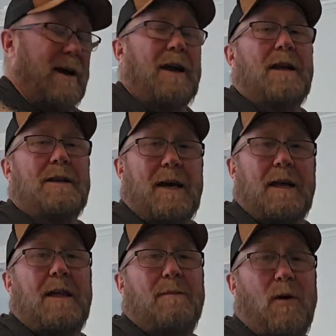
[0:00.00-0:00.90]
and it
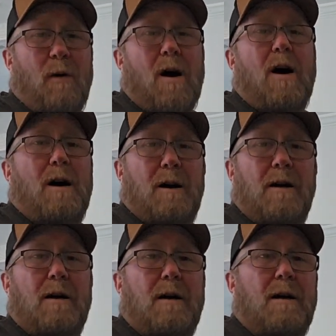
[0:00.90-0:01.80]
takes him a while
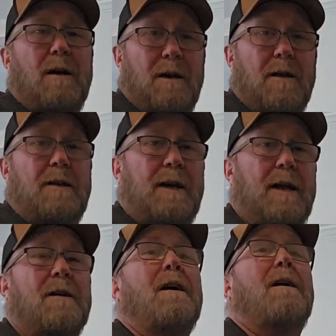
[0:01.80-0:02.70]
to get
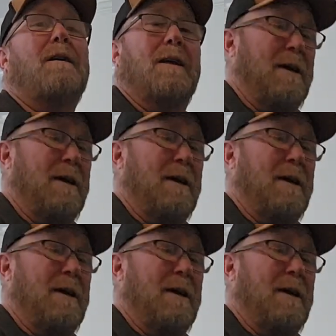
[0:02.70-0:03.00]
it all